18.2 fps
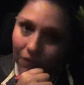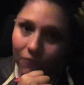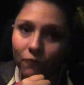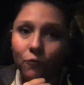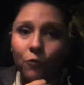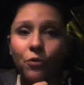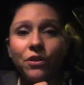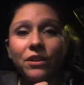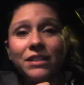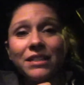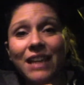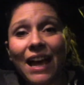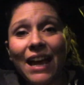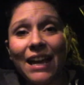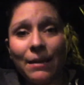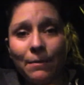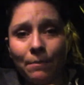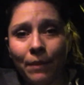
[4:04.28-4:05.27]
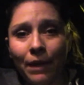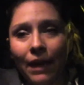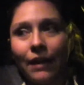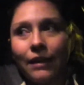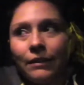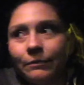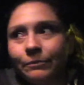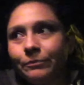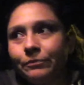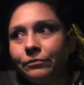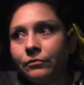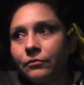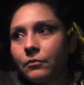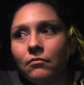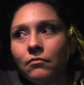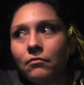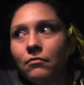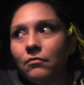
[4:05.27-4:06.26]
for the diet bet,
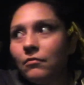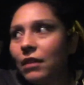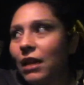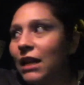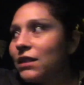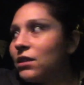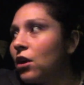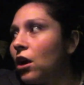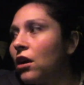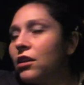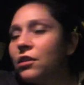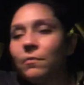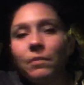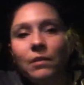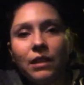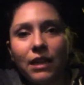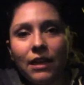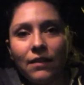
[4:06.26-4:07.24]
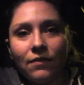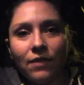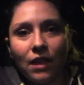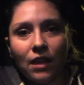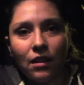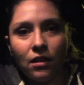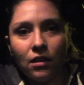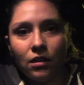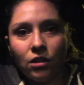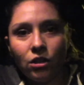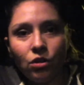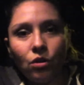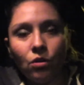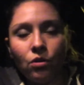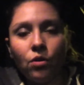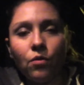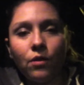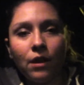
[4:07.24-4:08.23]
it's hard to believe that you
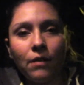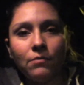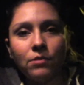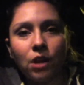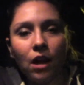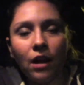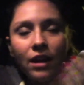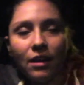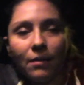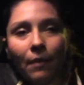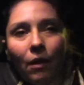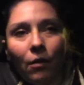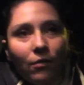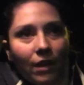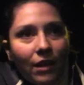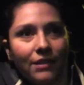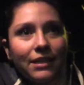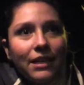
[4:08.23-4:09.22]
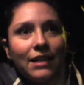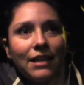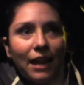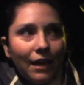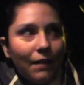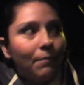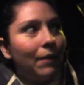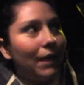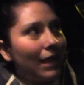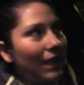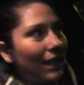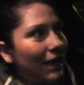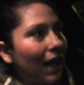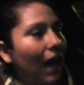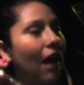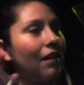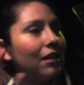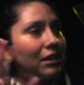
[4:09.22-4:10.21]
don't know what I'm talking about when I say diet bet.
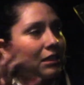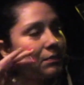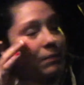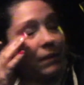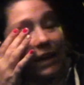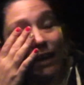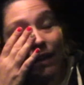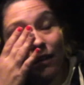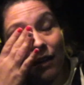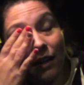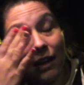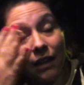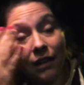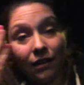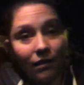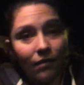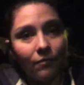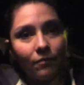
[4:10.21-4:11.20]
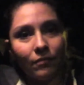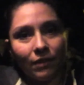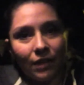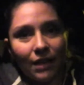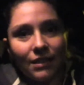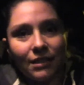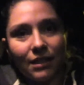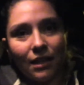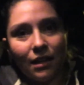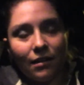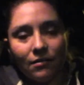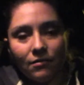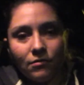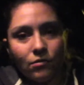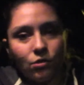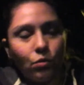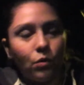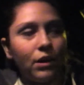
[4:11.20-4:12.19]
I'll explain in less
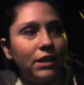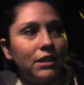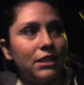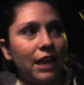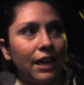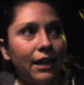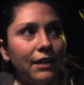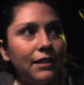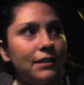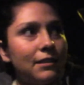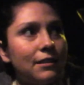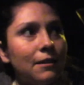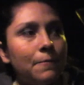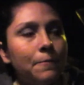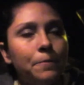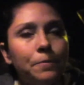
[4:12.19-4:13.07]
than 20 seconds.